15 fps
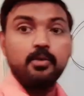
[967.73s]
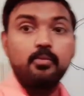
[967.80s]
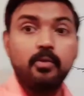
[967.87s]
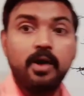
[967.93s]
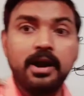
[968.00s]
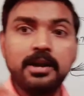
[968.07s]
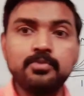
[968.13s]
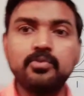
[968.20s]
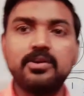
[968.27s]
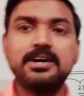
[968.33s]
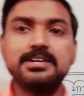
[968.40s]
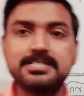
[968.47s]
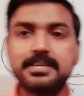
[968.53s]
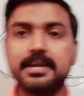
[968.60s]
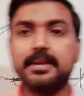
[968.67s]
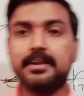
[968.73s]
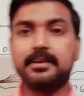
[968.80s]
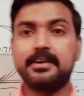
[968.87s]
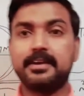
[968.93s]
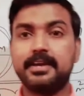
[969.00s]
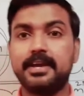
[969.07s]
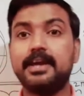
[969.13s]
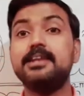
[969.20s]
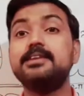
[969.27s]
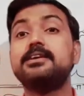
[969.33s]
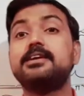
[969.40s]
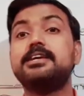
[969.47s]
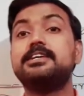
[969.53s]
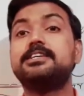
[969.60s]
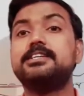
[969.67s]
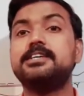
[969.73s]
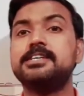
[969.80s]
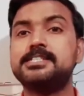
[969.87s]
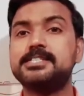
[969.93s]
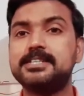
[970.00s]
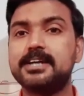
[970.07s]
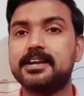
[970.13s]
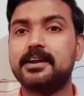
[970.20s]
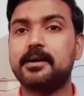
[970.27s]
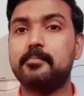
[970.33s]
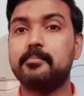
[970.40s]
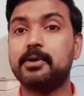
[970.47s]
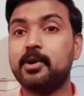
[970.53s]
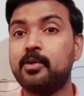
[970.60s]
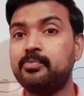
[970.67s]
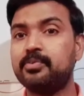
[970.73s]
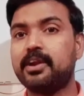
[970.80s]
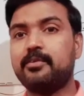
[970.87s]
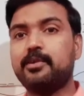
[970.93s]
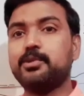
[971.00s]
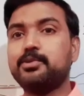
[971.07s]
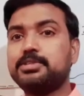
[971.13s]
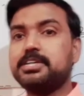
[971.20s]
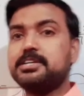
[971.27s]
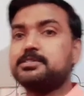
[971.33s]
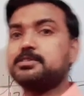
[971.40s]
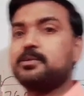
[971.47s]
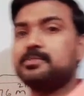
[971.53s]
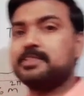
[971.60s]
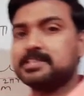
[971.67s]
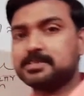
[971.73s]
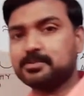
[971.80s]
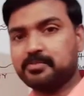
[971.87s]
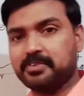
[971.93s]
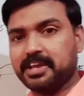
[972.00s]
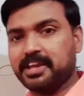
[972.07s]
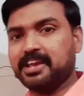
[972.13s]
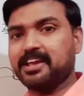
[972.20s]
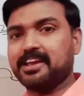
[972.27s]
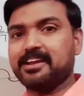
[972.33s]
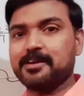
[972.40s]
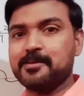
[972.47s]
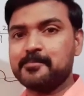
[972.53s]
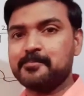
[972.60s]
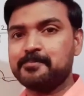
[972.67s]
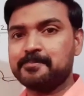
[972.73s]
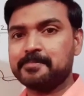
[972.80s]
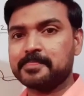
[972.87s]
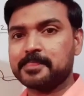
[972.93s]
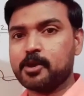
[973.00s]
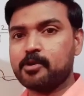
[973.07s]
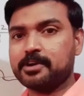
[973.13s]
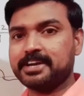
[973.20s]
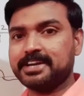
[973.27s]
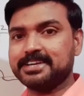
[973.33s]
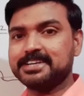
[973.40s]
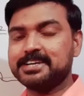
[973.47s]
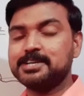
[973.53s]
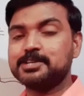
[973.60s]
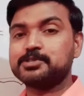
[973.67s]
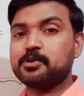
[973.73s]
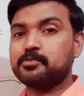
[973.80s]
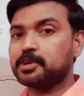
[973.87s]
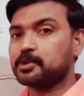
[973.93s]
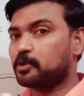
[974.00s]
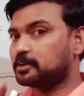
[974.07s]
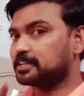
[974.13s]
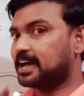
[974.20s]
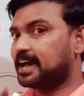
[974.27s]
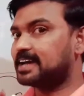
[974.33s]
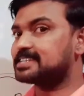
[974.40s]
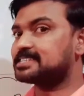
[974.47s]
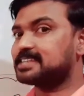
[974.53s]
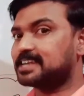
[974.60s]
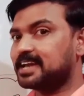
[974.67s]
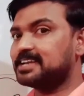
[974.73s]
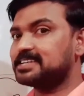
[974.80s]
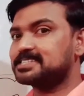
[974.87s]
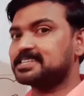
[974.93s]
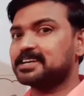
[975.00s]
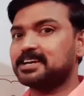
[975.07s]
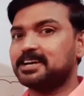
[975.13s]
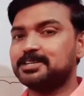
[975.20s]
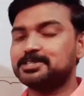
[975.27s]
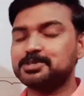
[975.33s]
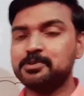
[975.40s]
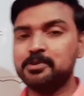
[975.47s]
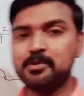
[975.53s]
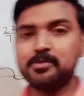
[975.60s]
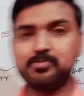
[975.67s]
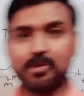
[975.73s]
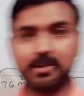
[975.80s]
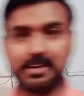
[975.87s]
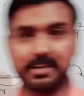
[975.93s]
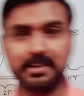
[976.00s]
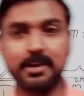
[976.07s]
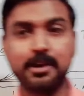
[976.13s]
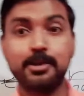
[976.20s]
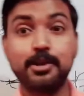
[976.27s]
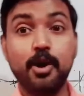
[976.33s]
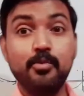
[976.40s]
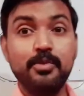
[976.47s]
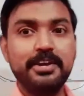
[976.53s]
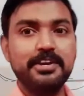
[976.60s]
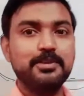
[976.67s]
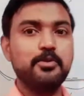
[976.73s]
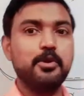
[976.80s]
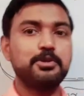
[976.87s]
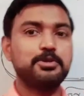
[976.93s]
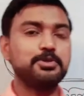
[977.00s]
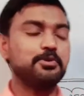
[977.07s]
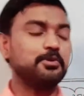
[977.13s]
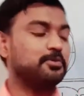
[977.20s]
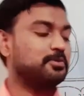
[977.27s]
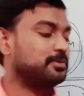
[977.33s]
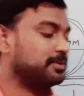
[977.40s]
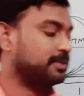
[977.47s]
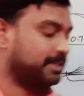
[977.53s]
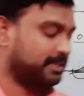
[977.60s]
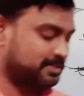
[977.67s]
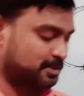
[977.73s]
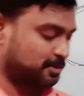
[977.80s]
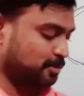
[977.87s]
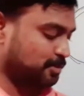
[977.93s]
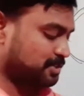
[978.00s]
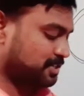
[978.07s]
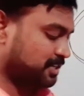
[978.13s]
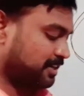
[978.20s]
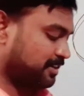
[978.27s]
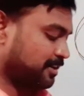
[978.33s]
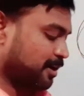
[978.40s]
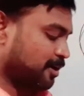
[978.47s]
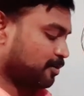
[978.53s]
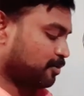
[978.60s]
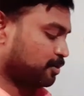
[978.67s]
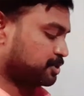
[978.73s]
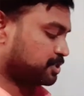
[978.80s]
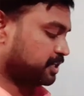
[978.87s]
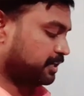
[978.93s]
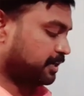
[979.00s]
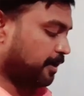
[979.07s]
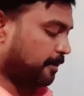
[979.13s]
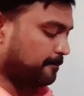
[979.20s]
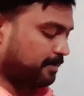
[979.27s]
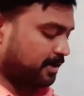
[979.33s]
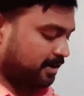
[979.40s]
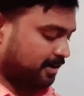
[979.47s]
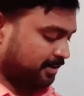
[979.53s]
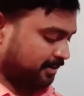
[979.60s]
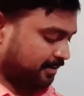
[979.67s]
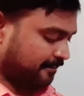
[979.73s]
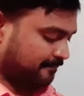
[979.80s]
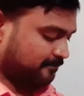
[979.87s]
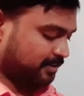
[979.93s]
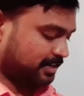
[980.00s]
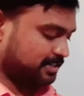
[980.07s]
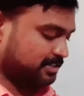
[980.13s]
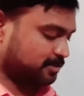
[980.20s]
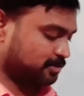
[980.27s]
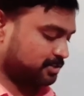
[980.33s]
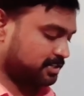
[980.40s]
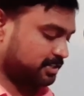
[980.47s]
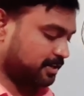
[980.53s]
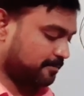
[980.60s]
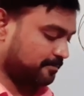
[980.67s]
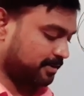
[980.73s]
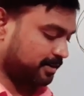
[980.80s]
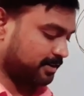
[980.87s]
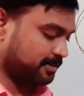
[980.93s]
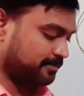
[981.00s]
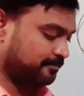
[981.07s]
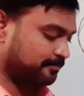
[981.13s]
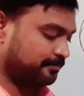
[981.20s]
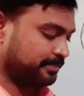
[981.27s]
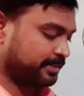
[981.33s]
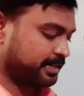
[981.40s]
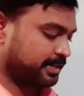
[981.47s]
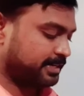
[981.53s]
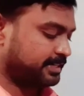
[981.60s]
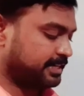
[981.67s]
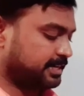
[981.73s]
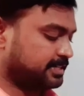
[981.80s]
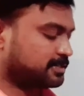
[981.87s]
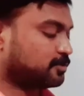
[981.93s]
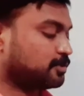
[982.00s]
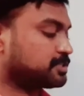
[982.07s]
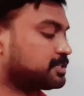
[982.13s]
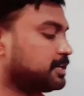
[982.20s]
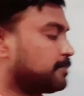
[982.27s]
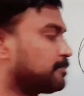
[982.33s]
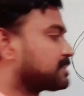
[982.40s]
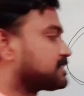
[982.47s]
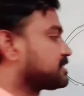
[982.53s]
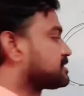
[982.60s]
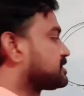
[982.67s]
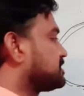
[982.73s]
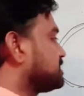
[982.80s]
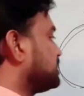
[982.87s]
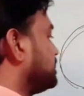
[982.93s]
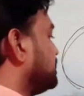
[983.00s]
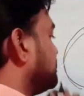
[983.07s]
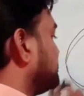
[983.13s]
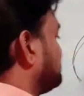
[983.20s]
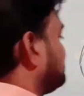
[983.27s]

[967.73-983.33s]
What was n? N, it is the number of revolutions of this wheel. Okay. So we got the answer, n is equal to 40. Now we can go to next question. Question number, what is the question number? Yes, question number 16.